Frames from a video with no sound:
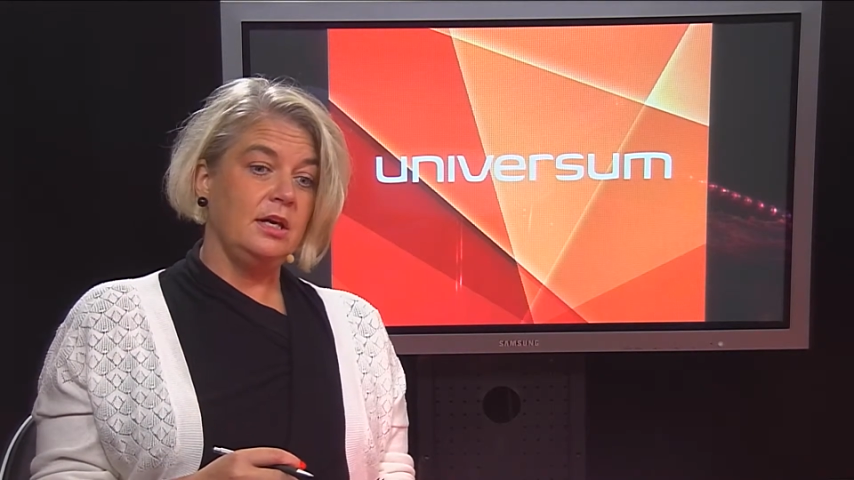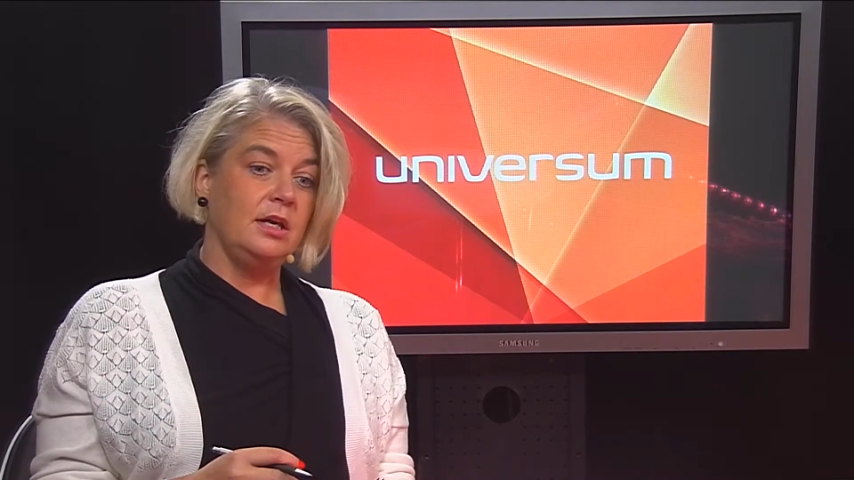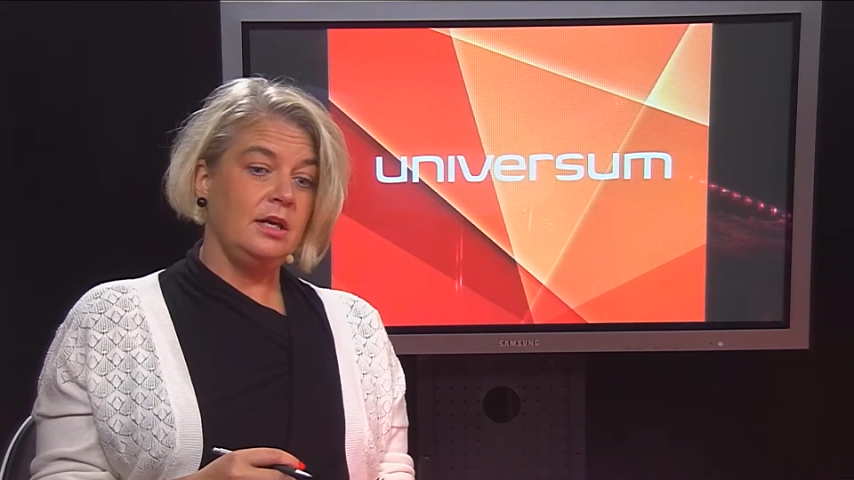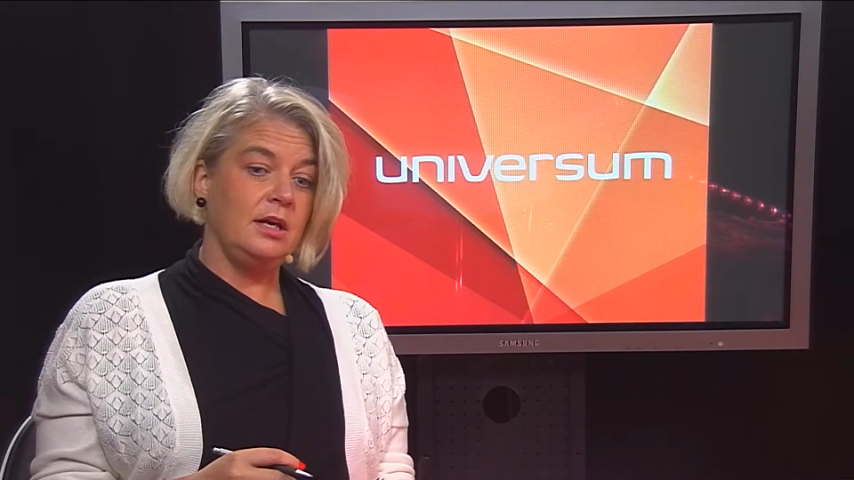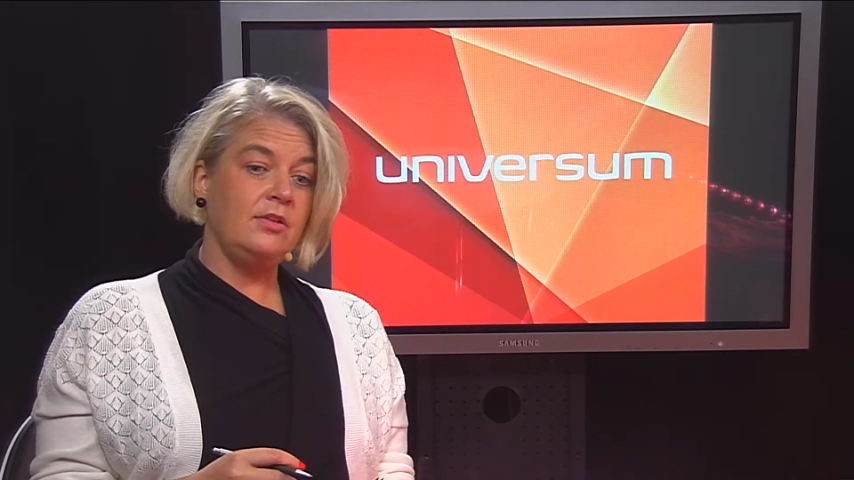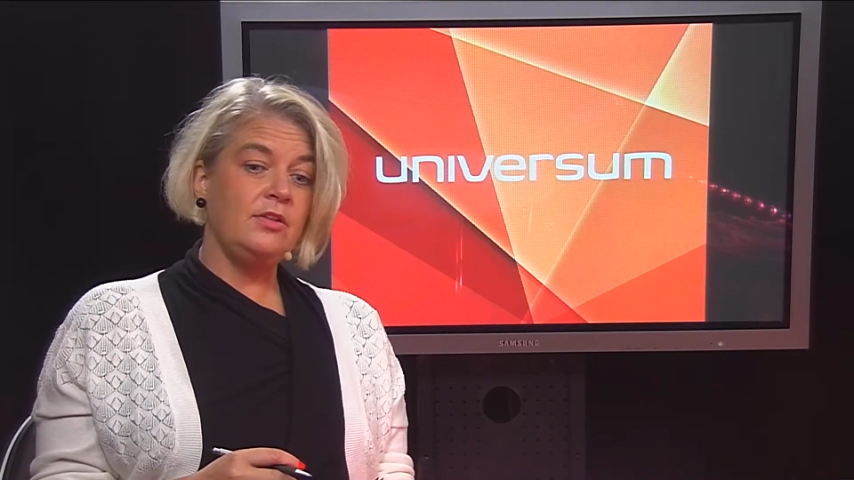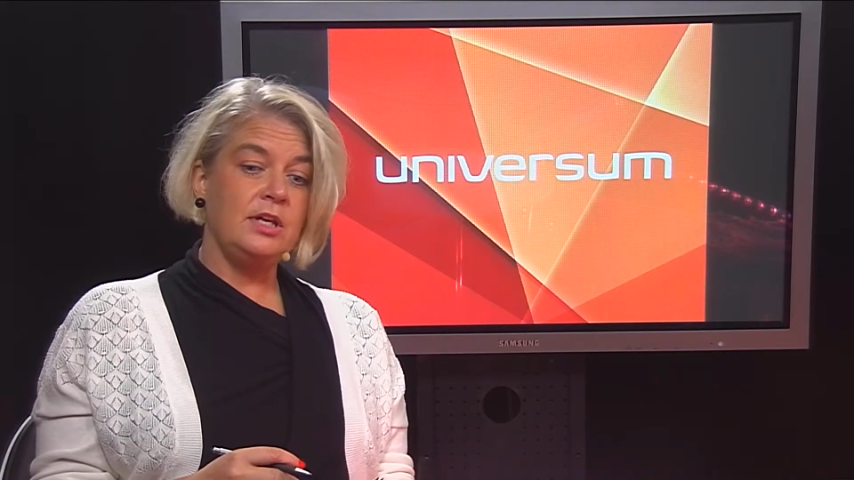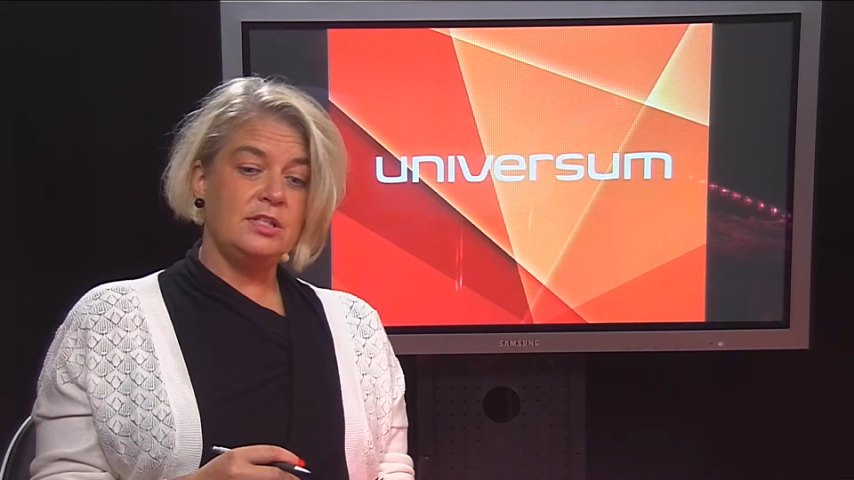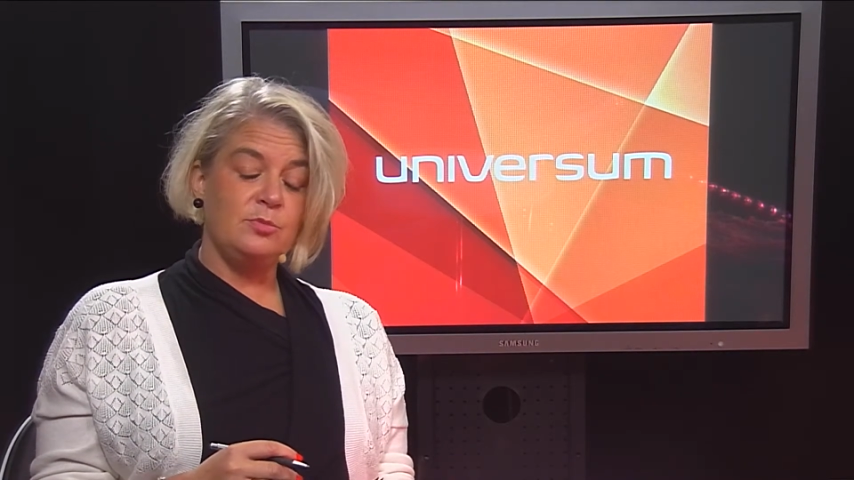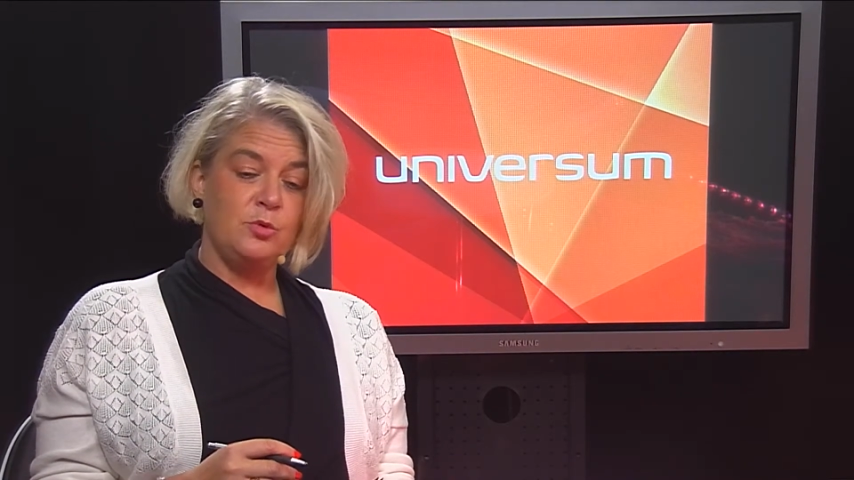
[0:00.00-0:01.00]
uh, I think
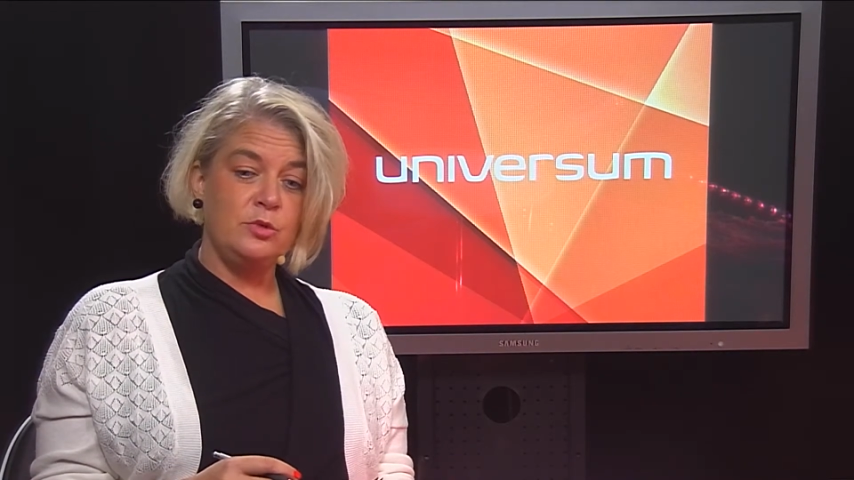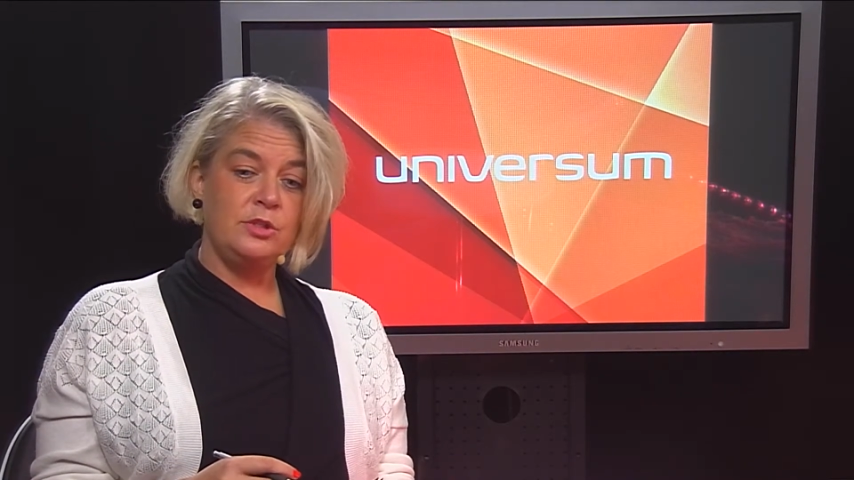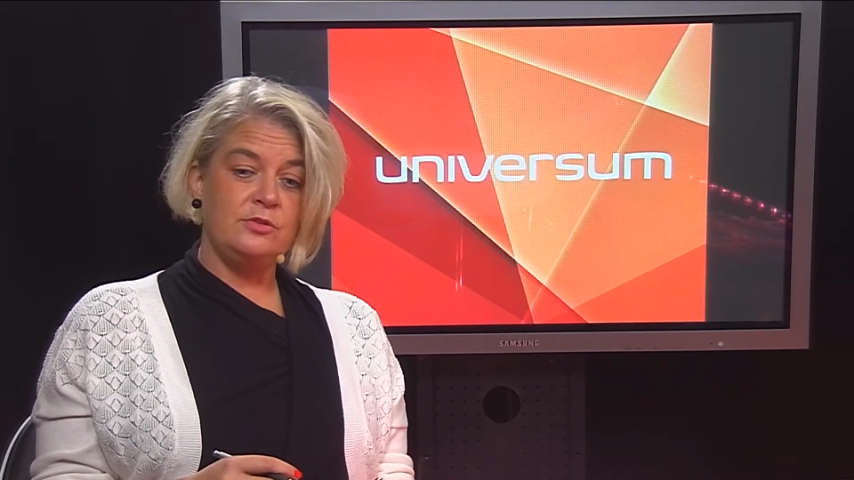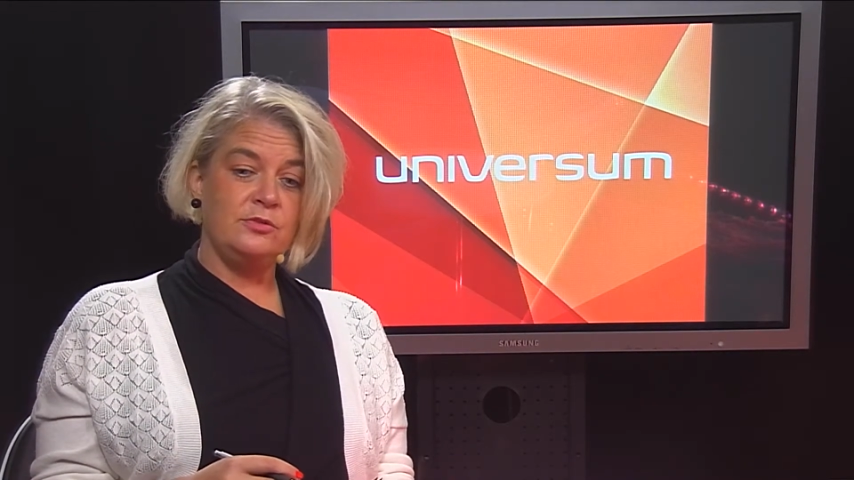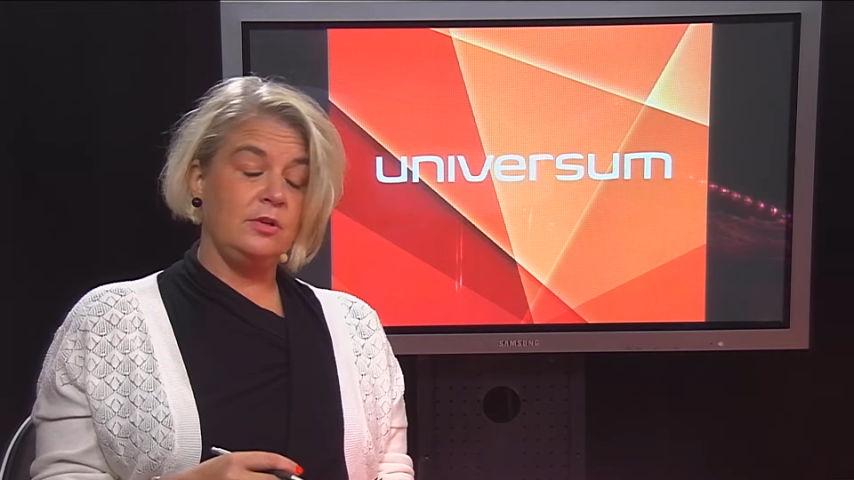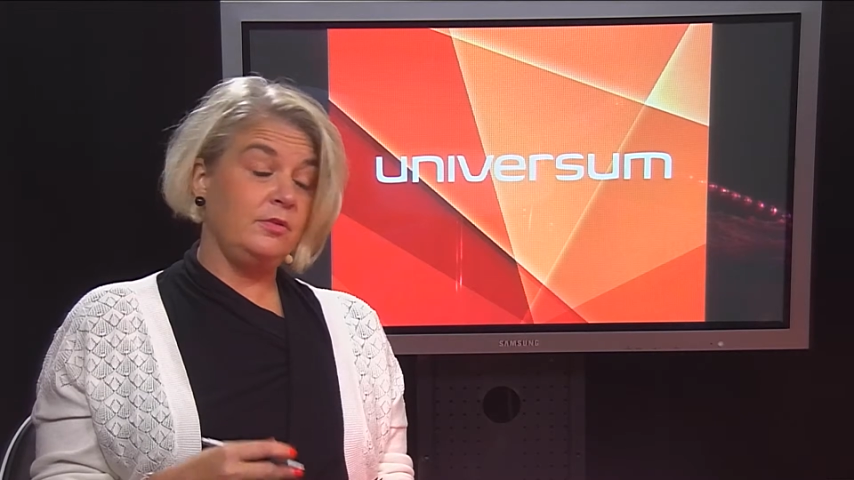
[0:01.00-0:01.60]
it's important to follow